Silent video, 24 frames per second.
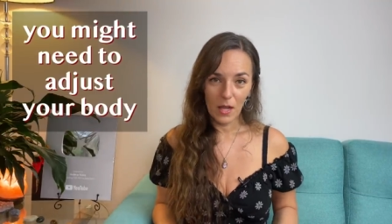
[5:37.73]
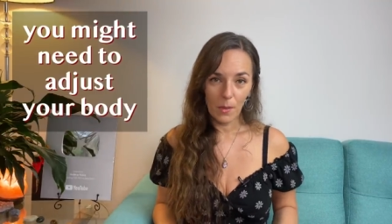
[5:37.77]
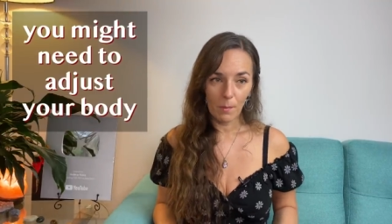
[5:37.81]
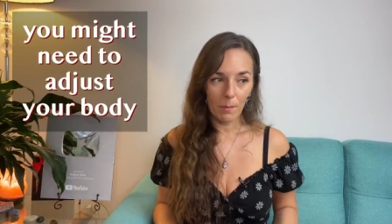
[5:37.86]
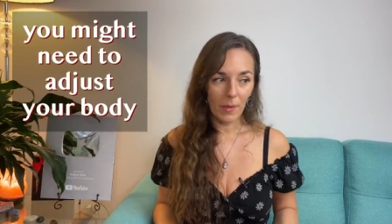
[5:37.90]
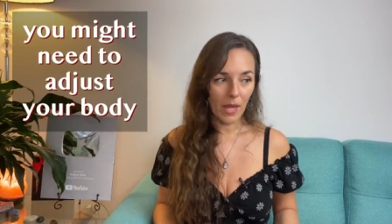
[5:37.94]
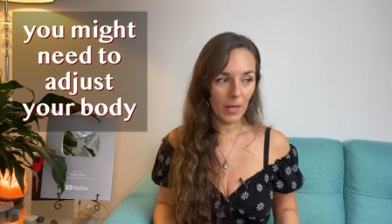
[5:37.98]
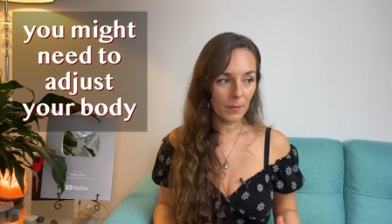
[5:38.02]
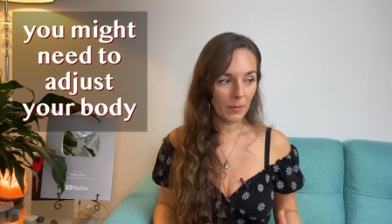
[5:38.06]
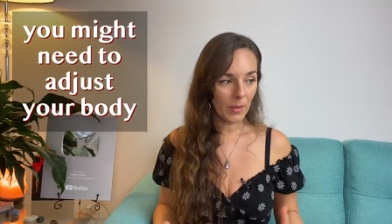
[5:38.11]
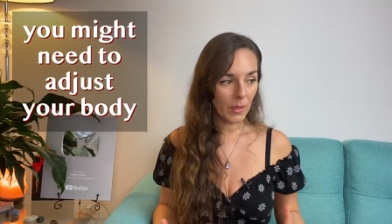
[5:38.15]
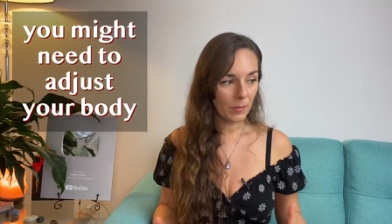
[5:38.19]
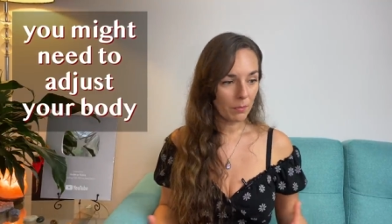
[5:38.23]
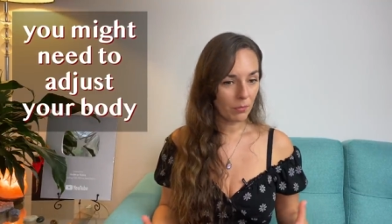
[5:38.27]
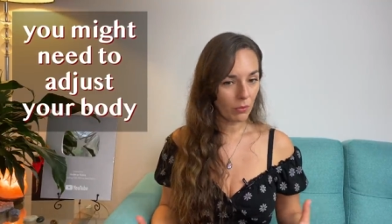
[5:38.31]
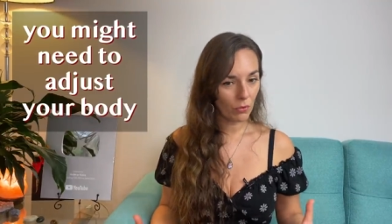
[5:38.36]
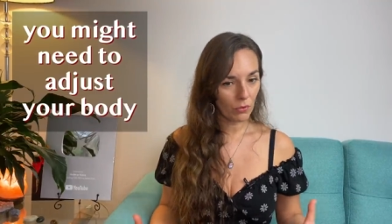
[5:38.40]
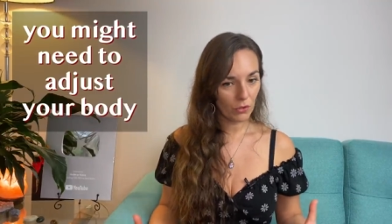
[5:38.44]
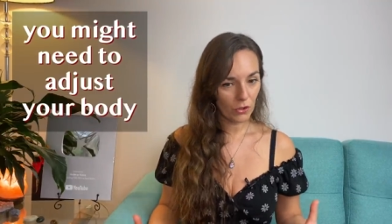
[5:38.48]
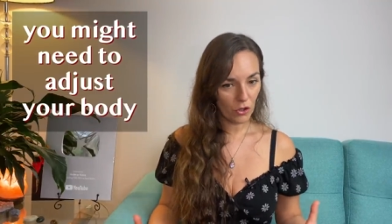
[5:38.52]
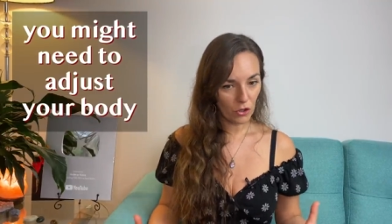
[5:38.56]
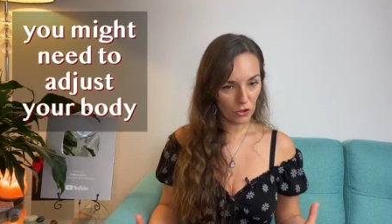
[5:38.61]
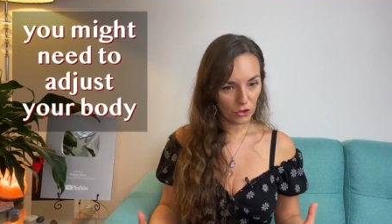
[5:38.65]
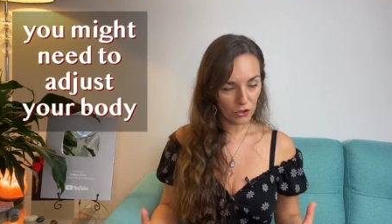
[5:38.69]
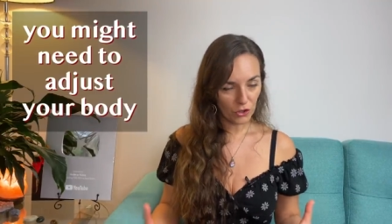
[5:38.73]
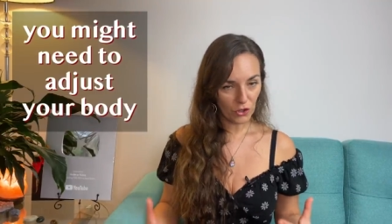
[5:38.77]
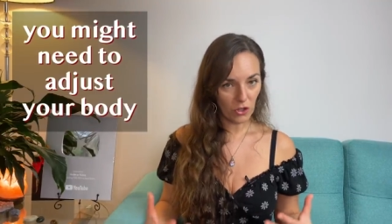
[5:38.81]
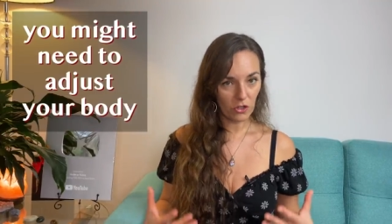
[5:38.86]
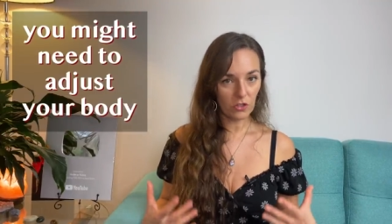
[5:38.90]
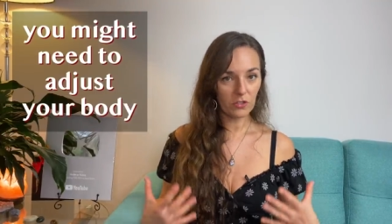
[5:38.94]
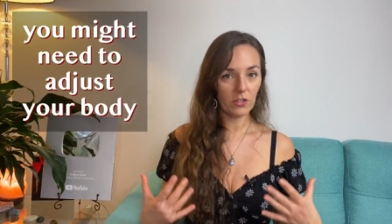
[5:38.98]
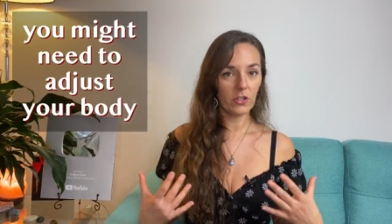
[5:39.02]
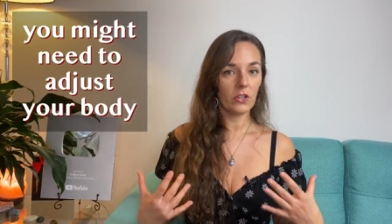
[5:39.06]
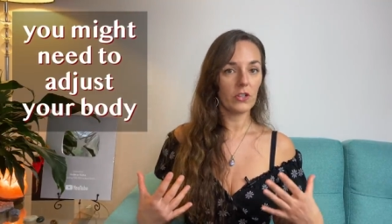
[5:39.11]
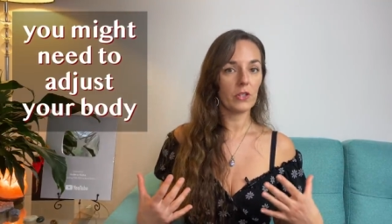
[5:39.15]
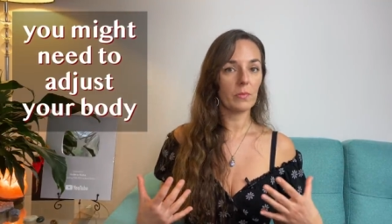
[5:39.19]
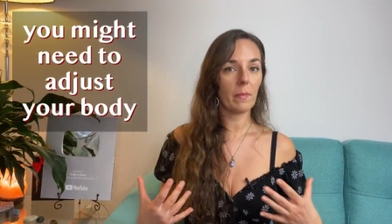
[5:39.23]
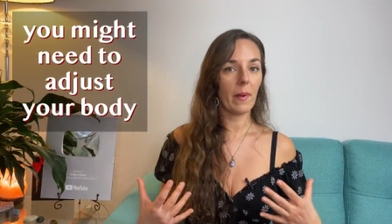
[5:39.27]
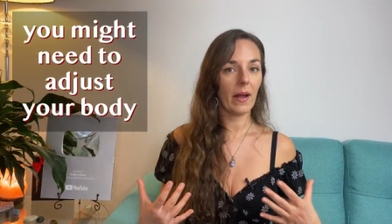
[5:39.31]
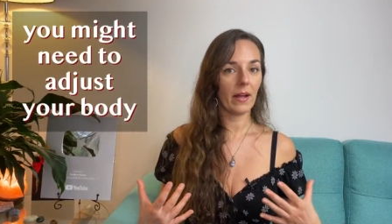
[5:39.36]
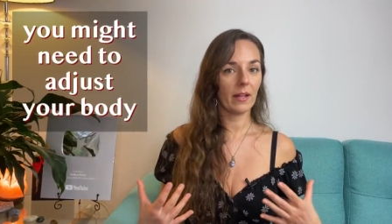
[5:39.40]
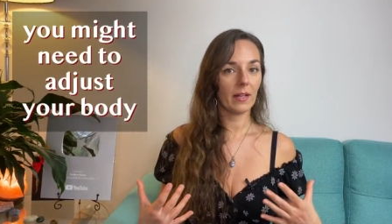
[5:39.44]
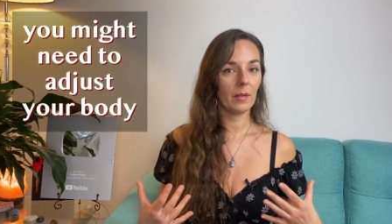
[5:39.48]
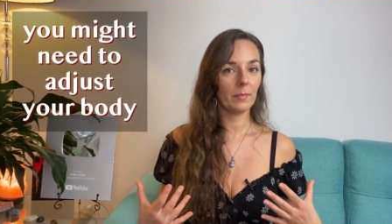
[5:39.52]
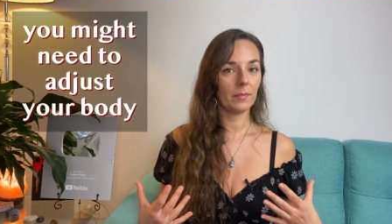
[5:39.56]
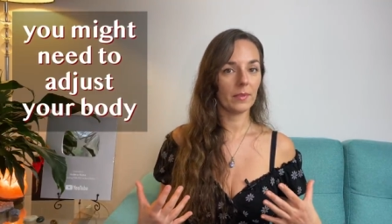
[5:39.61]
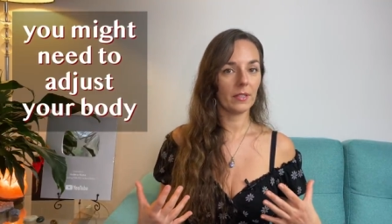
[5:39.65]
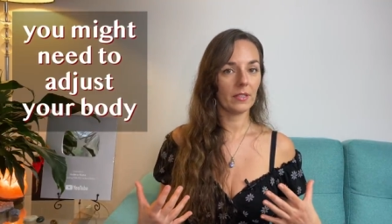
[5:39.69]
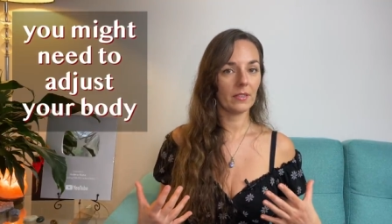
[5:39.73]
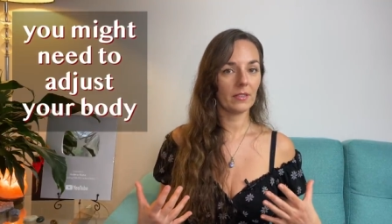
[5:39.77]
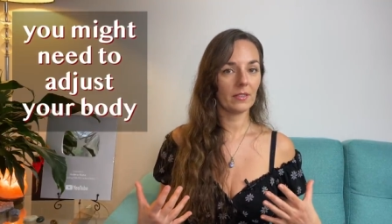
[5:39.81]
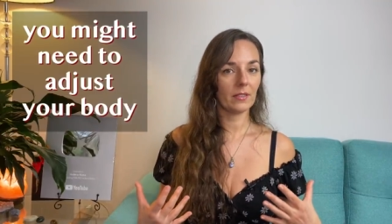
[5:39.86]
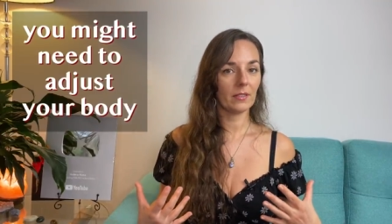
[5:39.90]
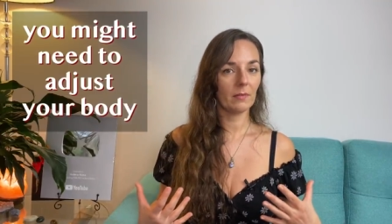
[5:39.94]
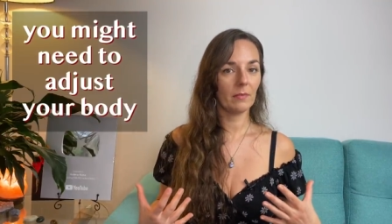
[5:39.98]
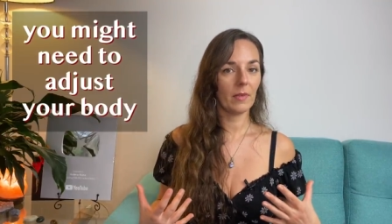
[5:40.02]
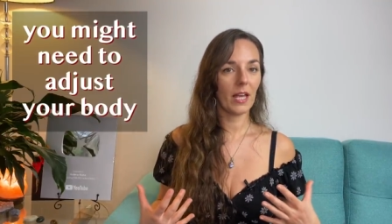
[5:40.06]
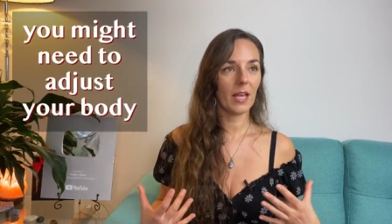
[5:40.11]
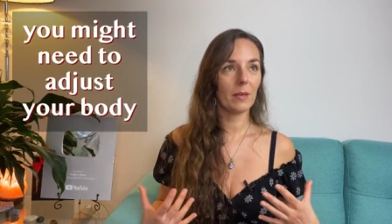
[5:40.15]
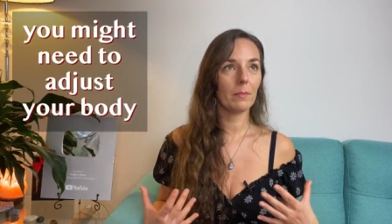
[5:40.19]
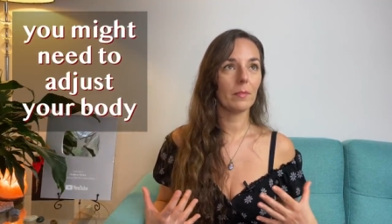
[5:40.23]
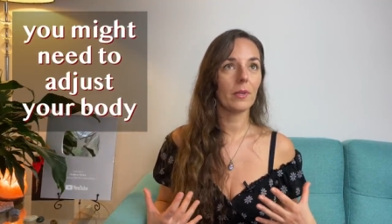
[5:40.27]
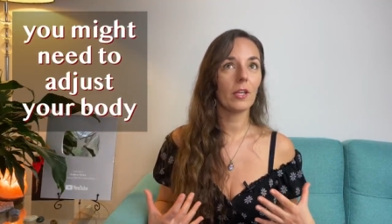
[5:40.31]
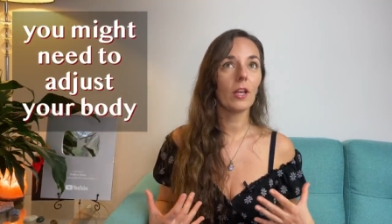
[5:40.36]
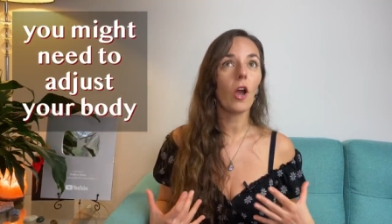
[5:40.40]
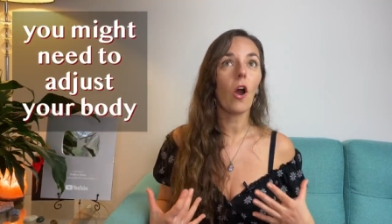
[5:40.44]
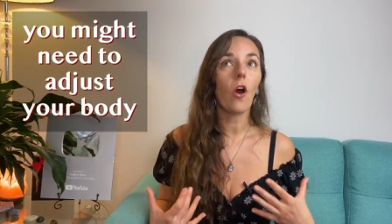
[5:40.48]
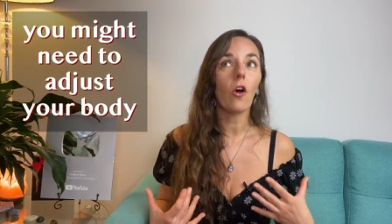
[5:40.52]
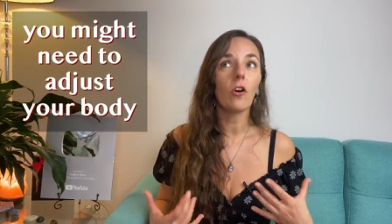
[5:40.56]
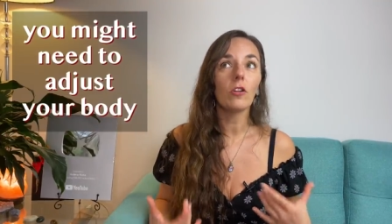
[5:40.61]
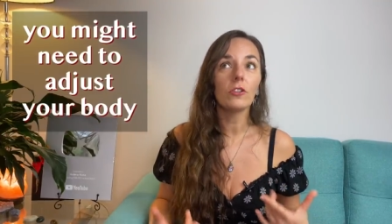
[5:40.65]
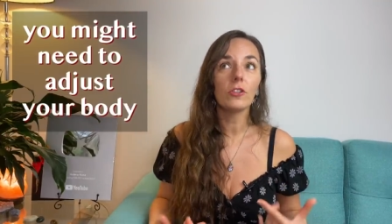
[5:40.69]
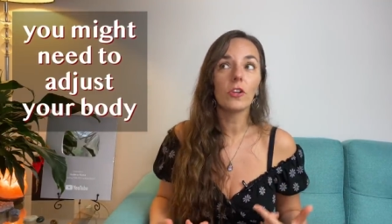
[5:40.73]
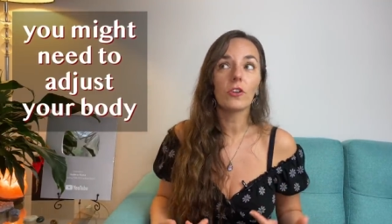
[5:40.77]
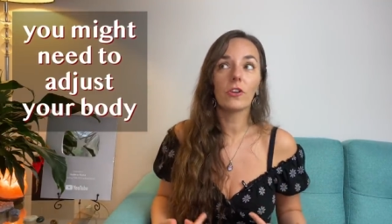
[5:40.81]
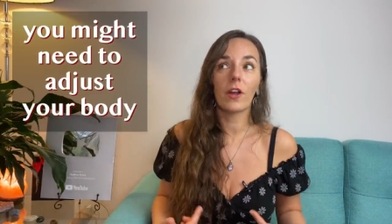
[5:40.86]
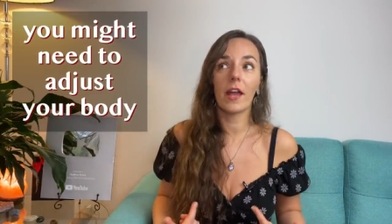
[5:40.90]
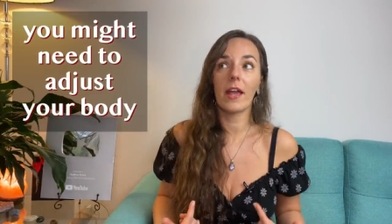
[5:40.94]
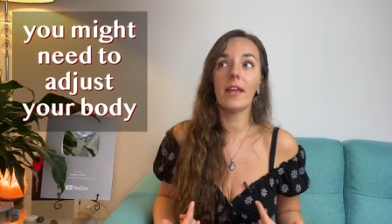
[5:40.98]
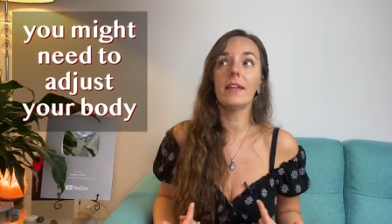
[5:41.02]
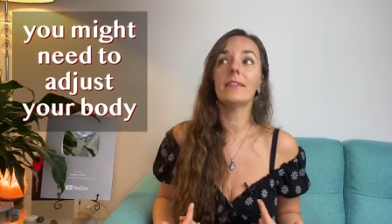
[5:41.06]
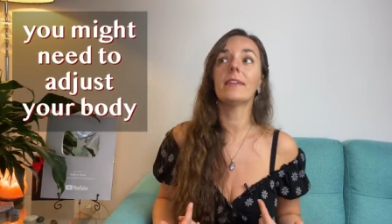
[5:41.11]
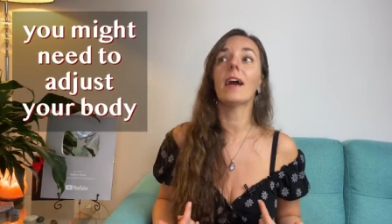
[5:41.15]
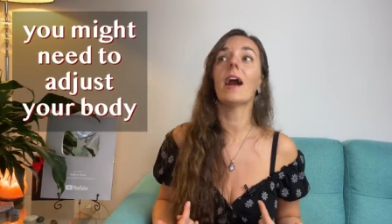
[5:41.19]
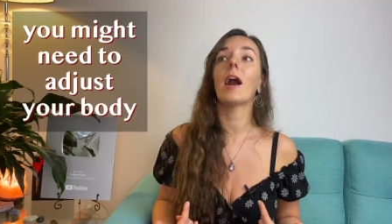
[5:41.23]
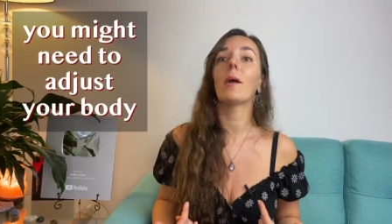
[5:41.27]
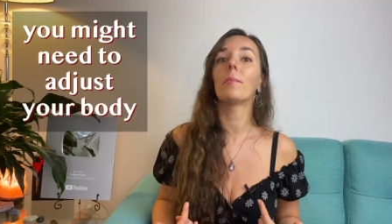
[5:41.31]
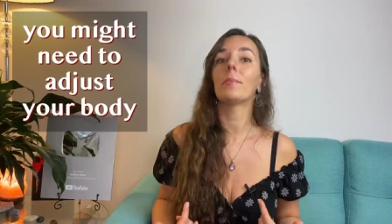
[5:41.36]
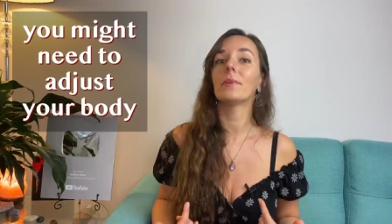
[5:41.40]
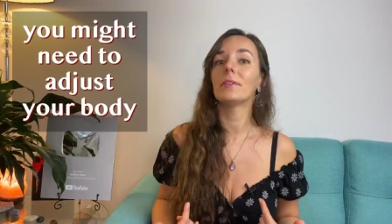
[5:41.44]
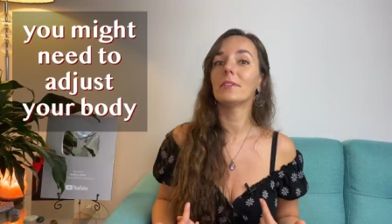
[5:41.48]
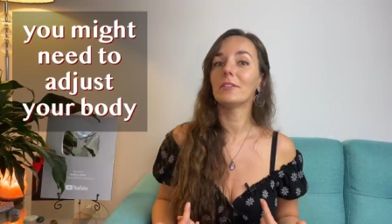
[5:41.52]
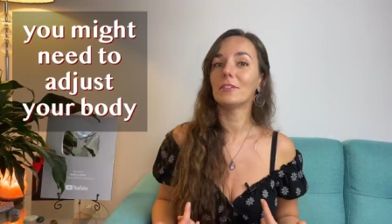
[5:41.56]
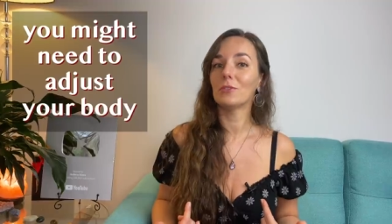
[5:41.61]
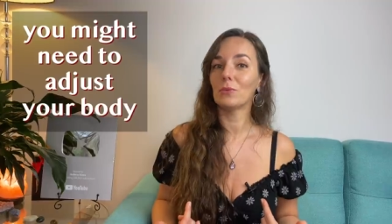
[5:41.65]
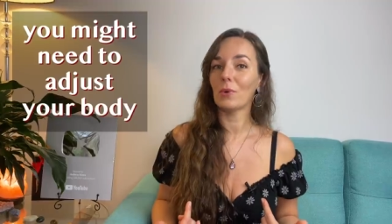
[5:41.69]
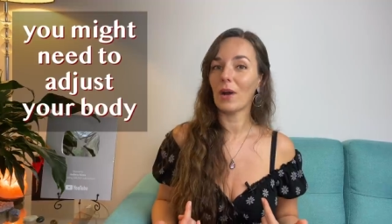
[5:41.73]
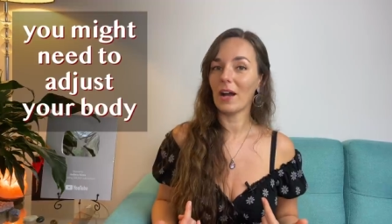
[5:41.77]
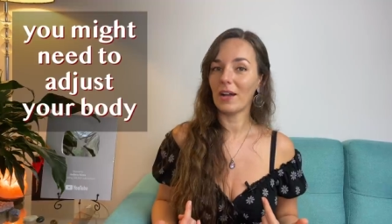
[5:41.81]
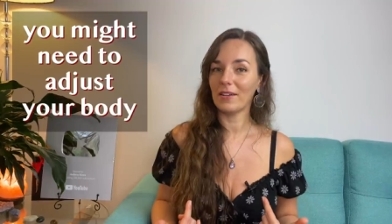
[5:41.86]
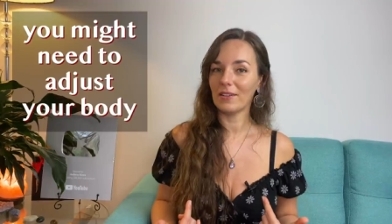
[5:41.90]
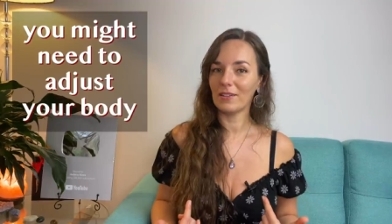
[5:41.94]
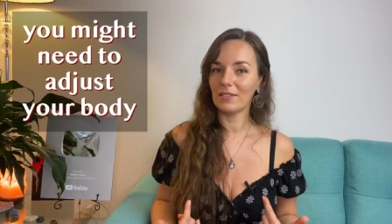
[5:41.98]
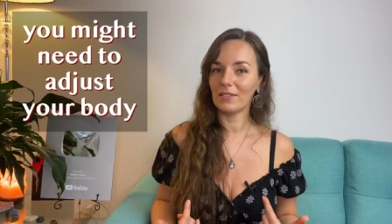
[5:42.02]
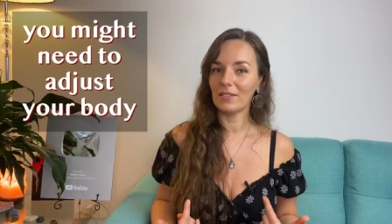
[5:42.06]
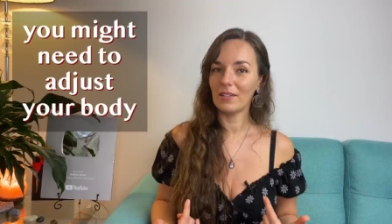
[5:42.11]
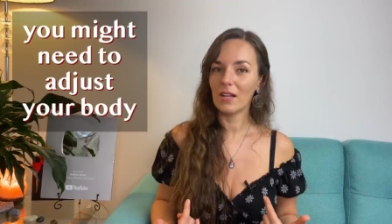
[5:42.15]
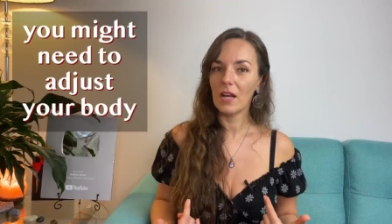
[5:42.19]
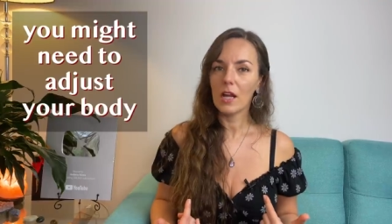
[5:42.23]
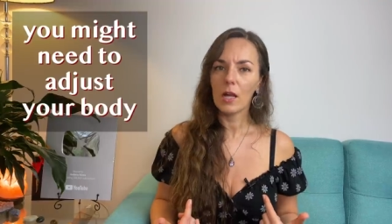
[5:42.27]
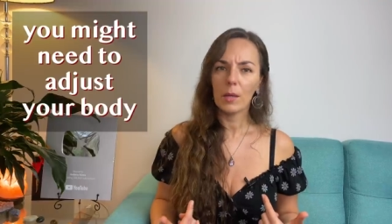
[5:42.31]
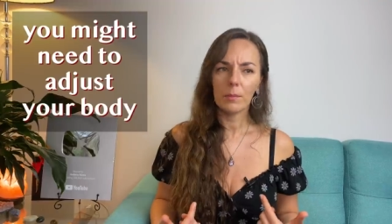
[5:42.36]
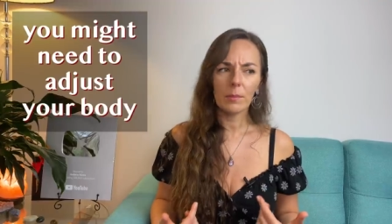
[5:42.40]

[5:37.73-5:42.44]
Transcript: Maybe pull your shoulders back a bit. Maybe hold your head up a little higher.